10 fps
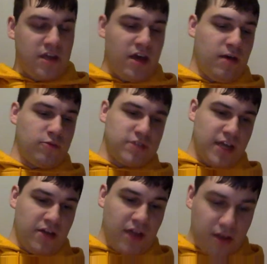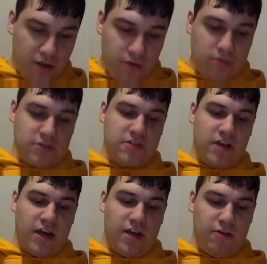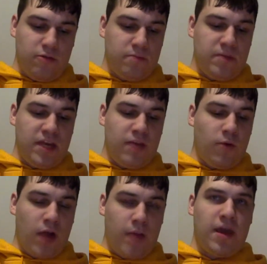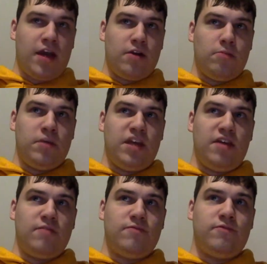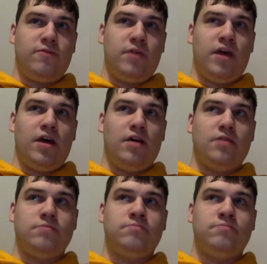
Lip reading: We'll see how that goes. It'll be where I'm at. It'll be I